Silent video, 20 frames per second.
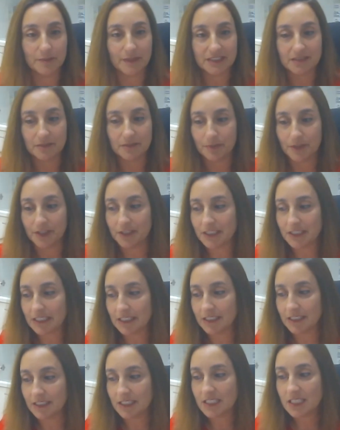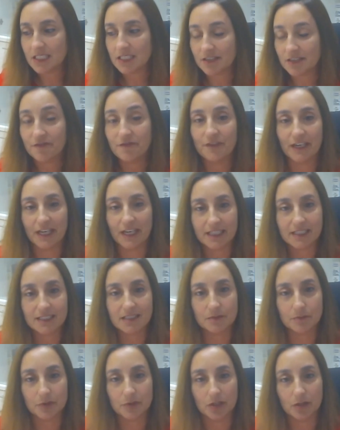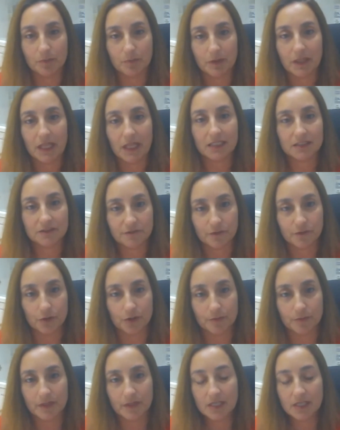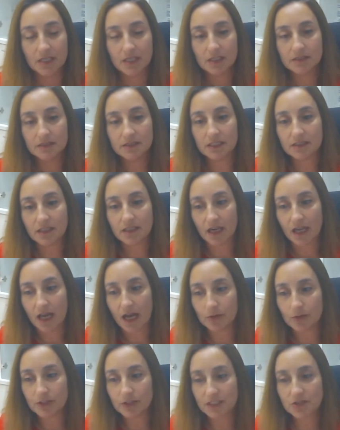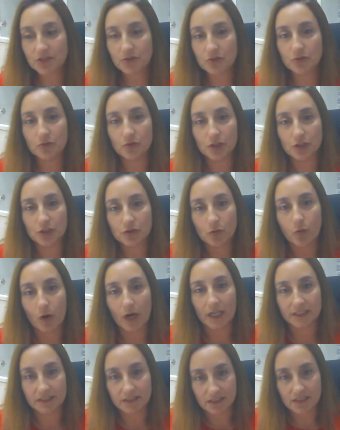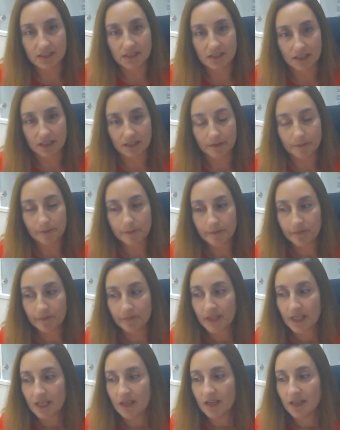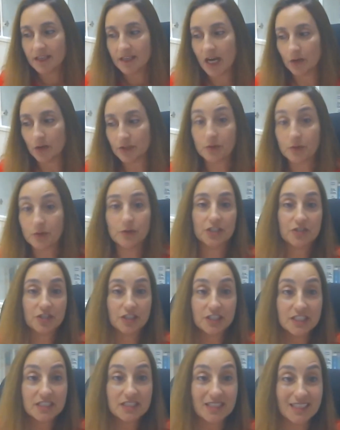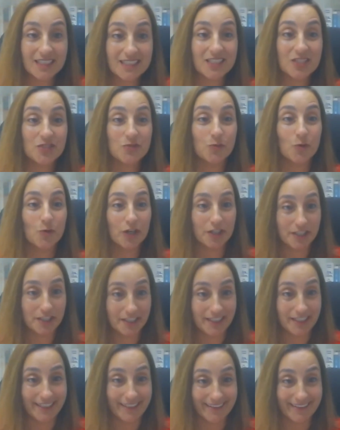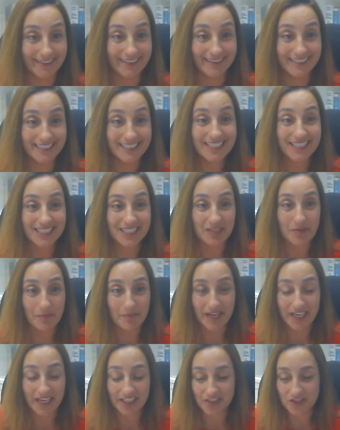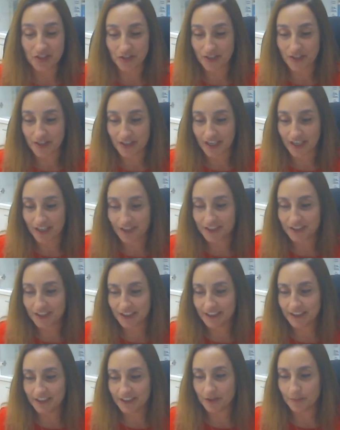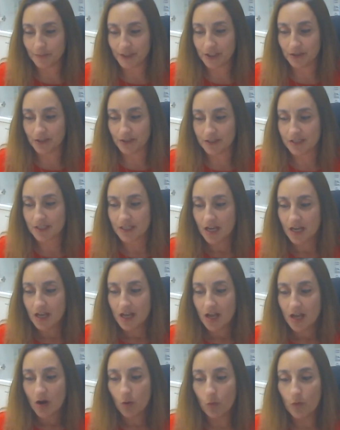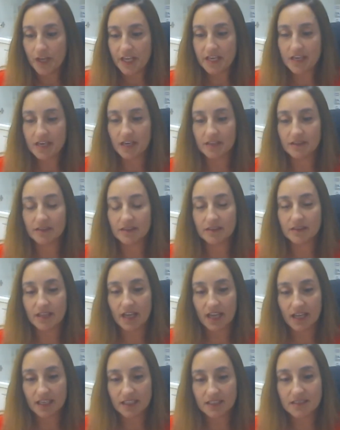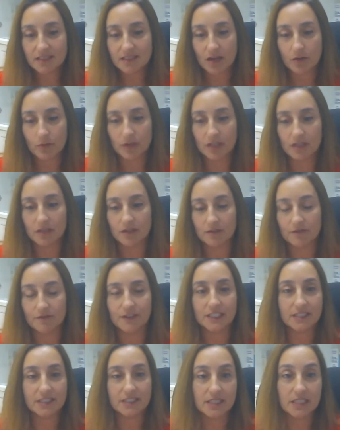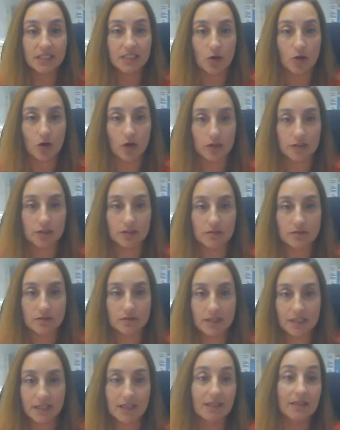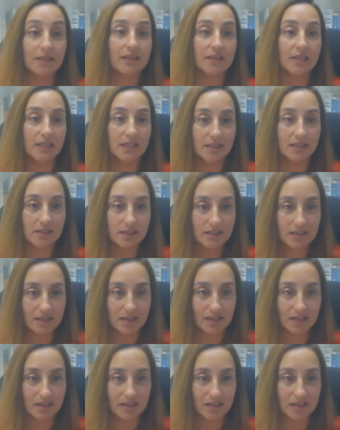but apparently this is a flexible platform that allowed us to do it quite easily. Now the question is it working? And this is the major hurdle here, because we can test our vaccine on healthy